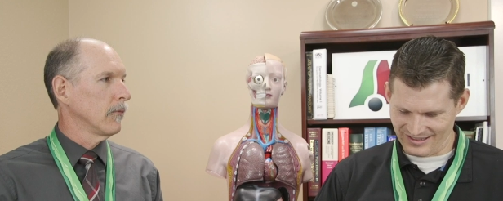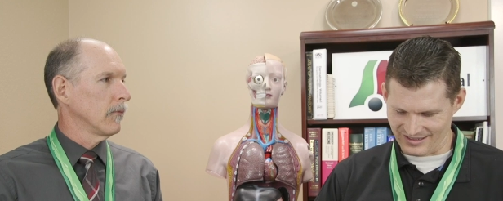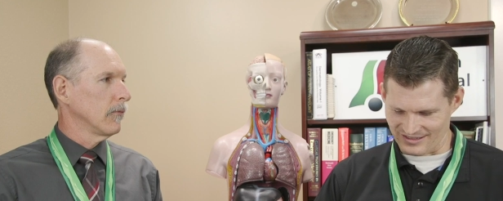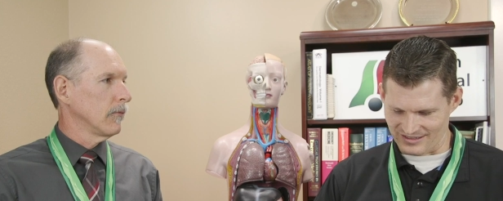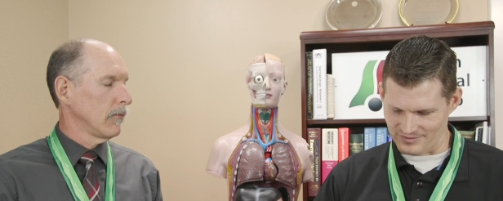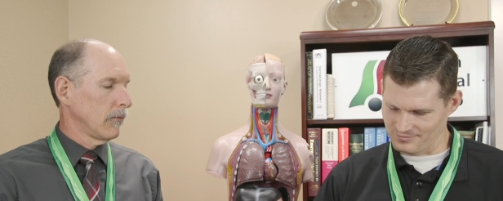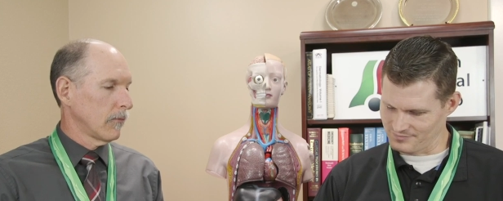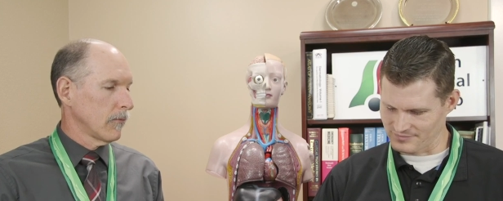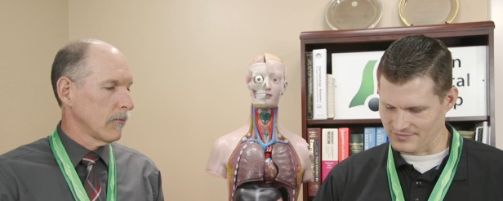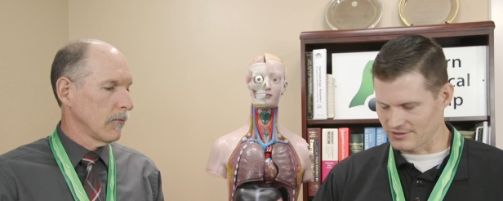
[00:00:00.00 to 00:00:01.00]
Speaker 1: Yeah.
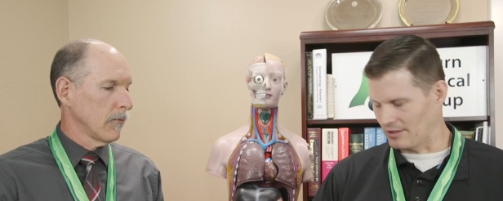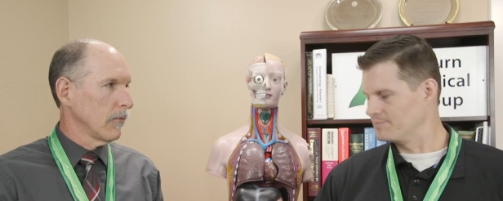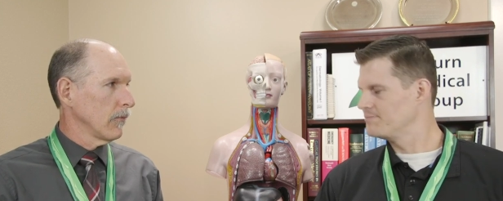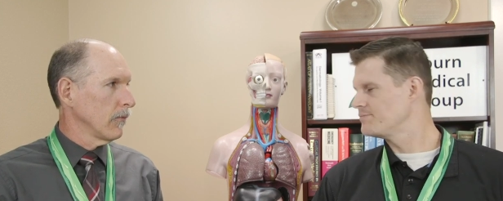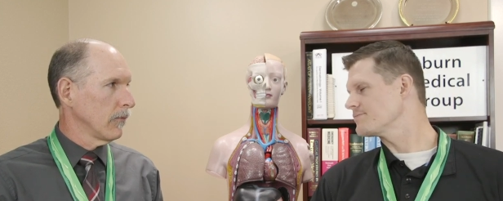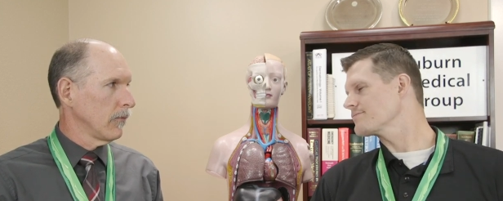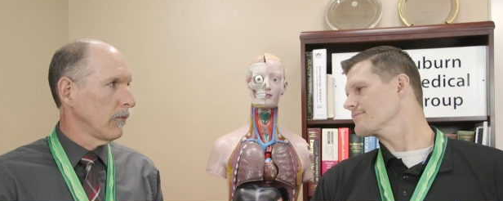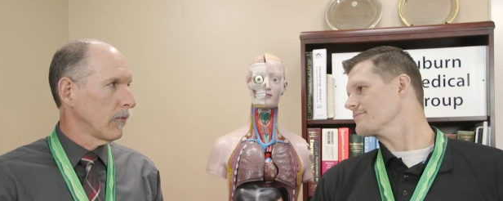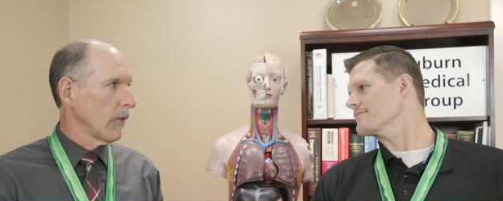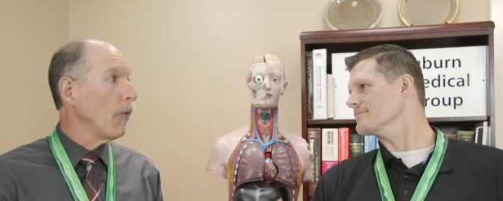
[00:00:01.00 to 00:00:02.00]
So
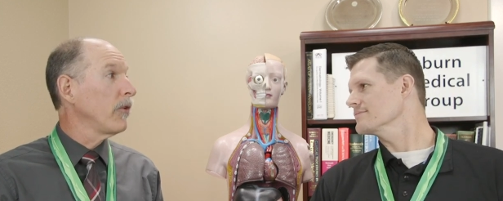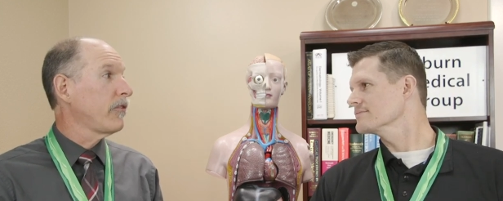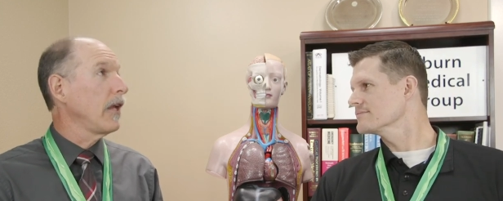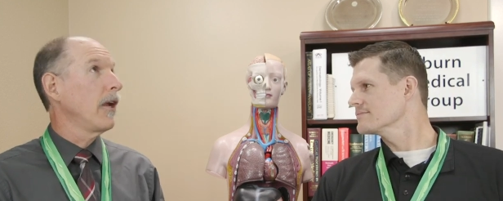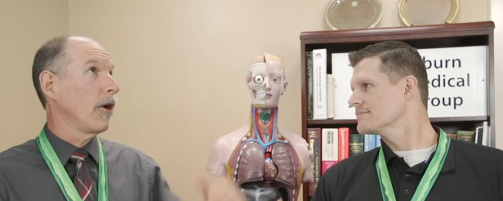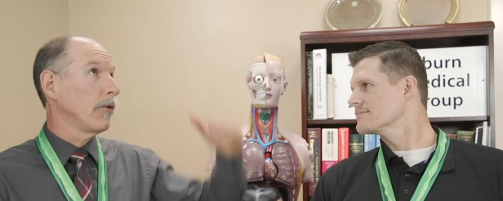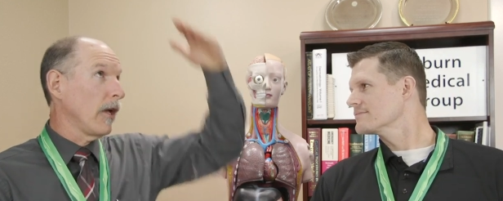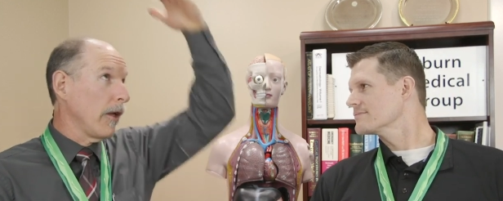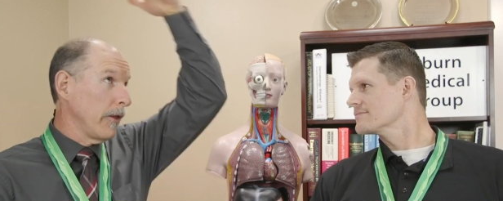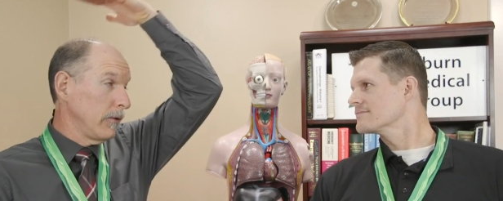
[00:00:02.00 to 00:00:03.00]
Speaker 2: I once stayed at a
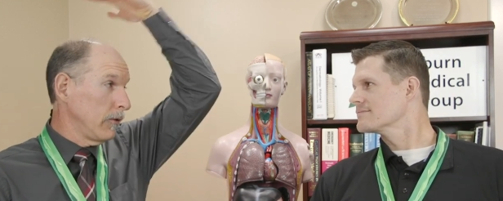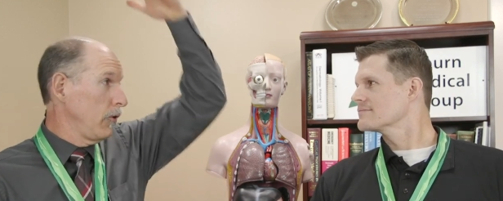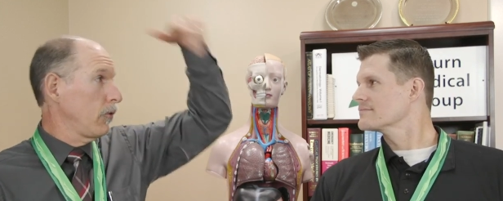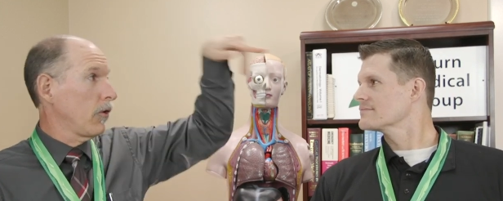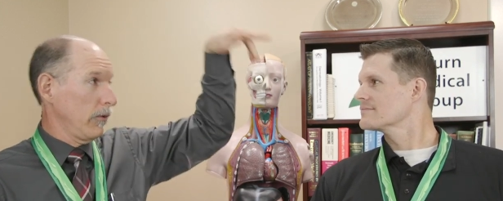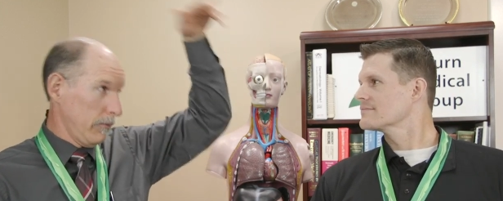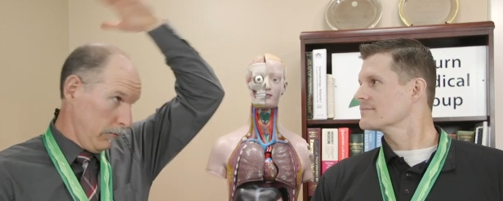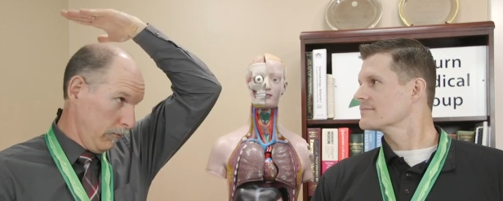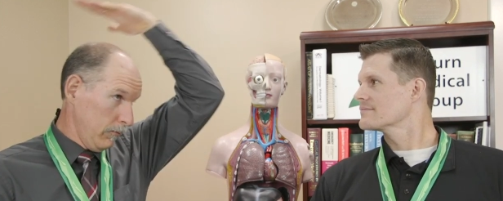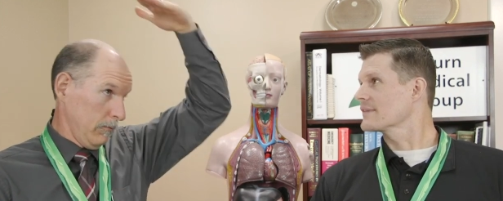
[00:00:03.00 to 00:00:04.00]
hotel that you could have.
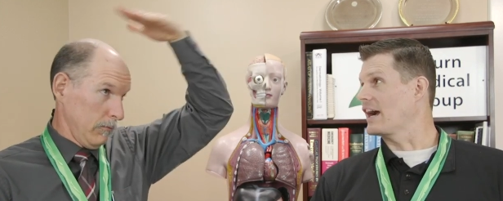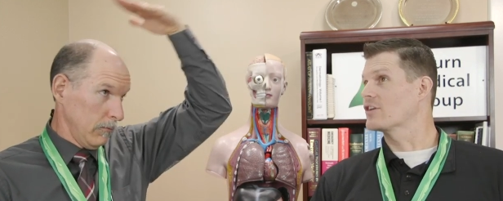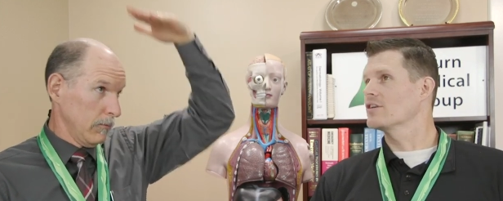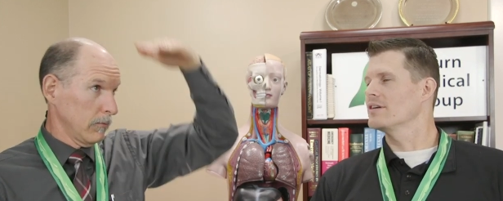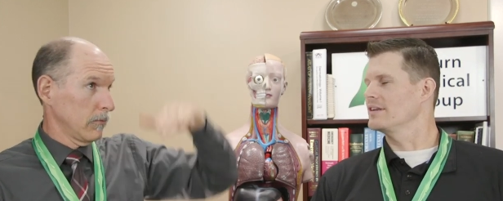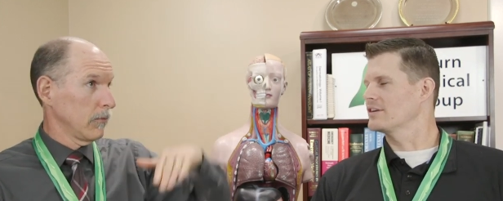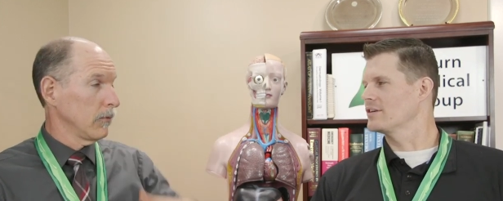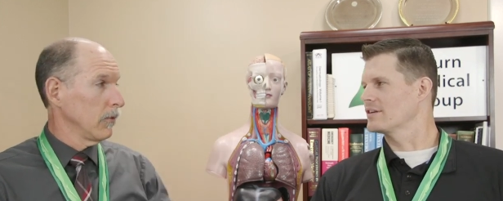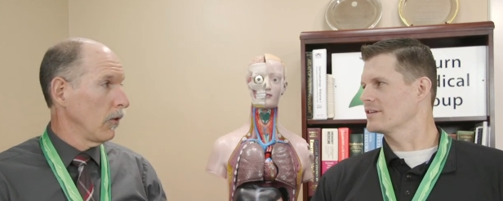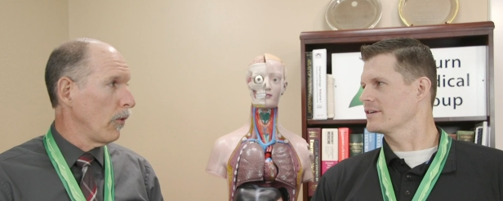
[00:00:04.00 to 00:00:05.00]
I could have.
Speaker 1: It
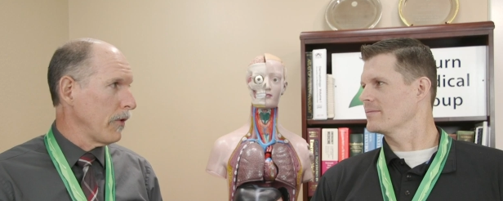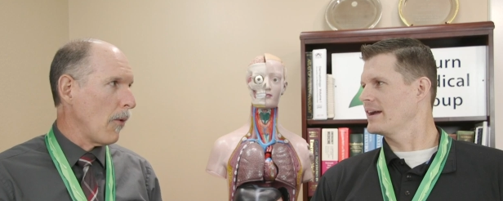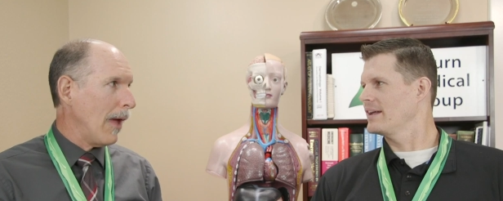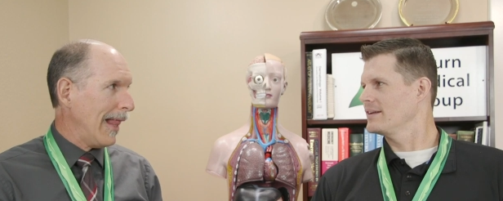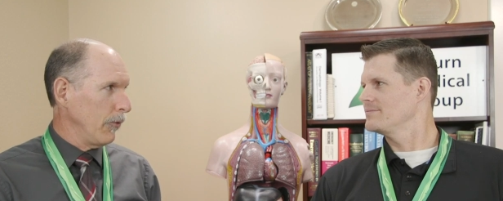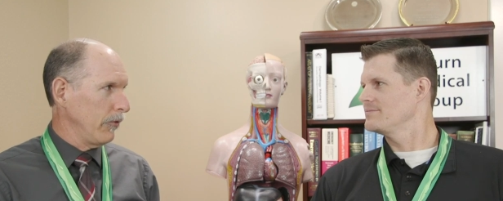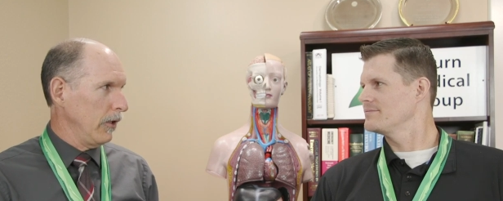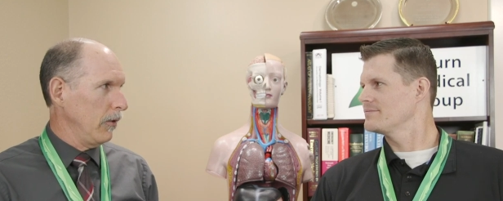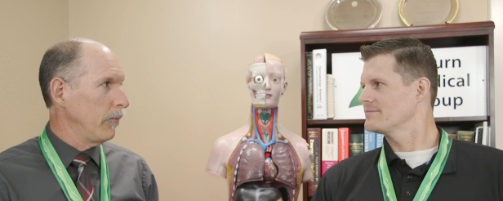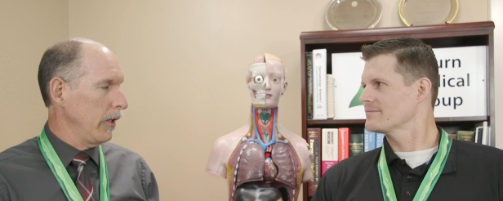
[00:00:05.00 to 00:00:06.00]
could have cleared. Well, not while I was
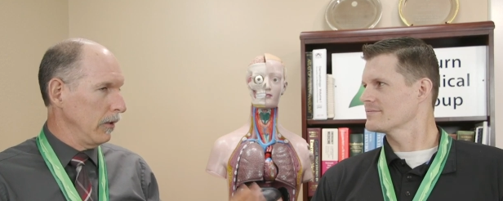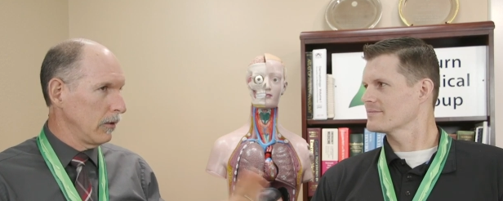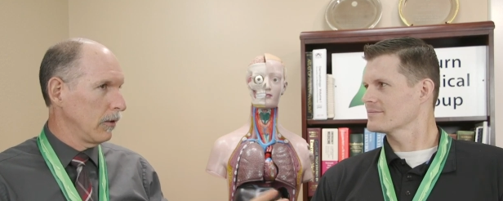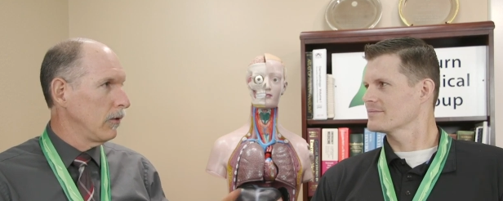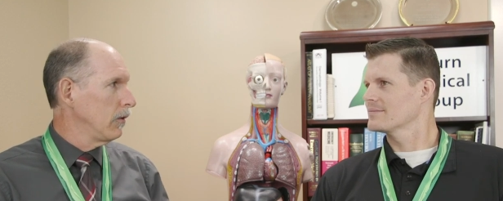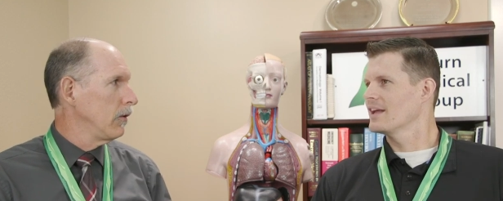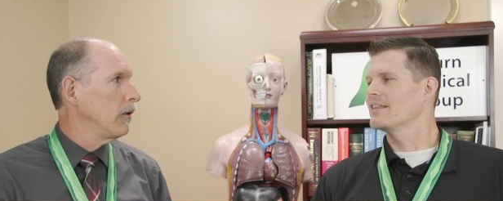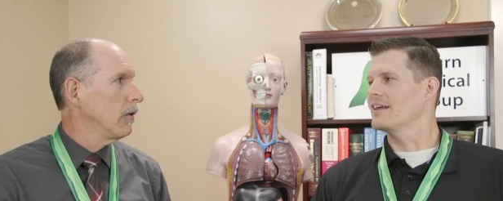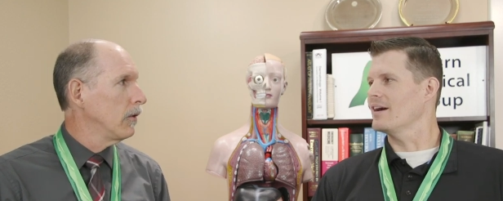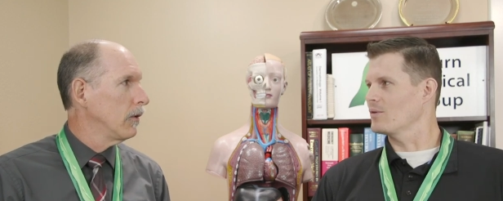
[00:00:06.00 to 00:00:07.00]
in it, but
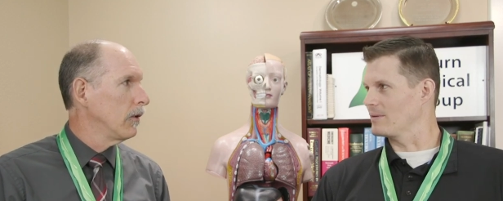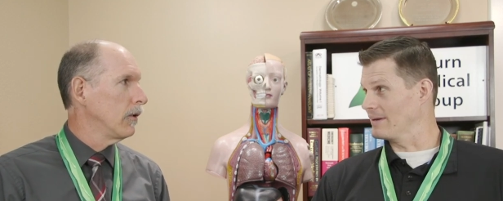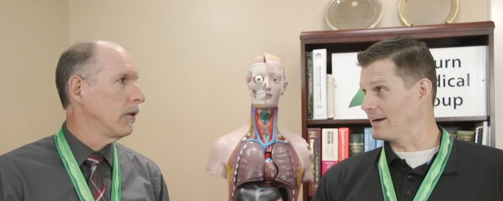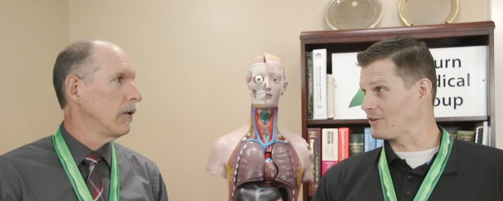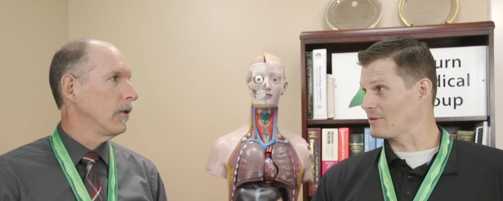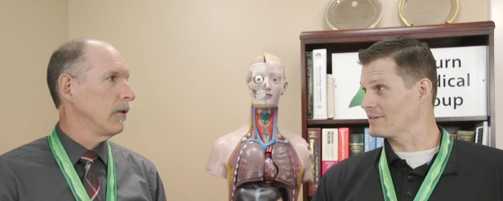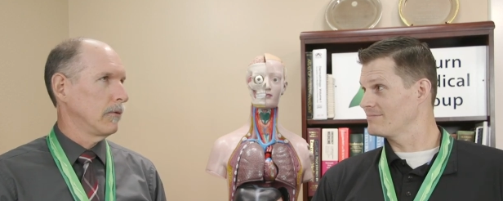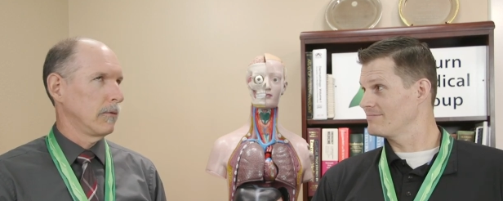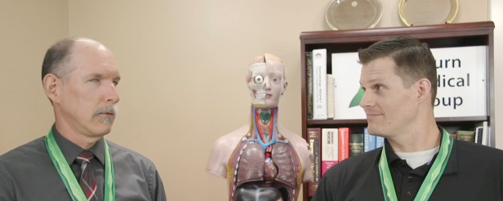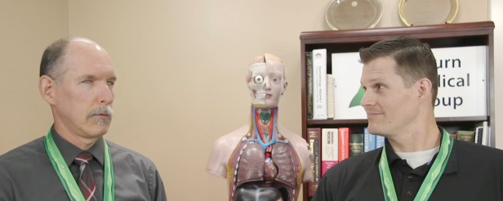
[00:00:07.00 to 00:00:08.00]
that would have been awkward.